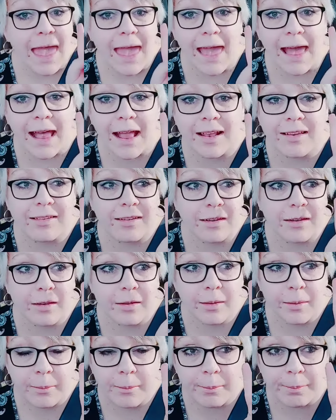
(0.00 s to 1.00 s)
And
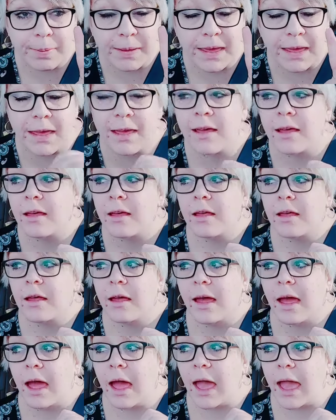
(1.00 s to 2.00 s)
B,
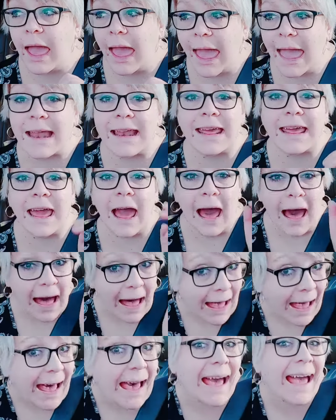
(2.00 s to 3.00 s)
any
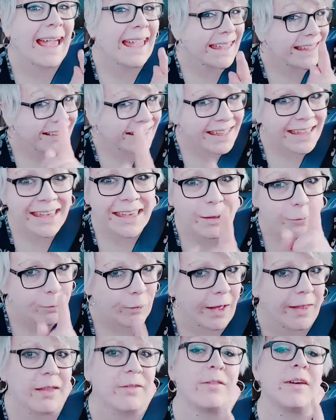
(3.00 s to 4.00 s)
highly
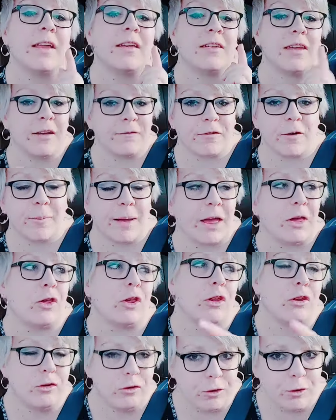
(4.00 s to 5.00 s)
relevant
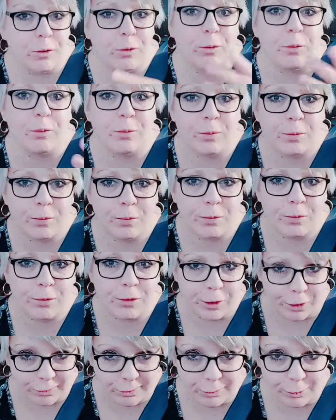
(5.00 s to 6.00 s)
information to
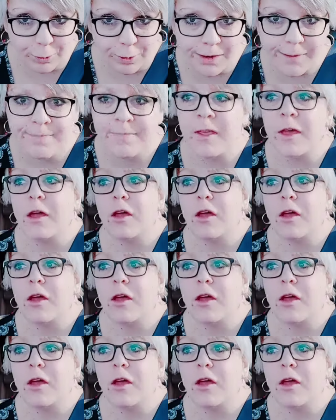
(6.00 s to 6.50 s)
your story.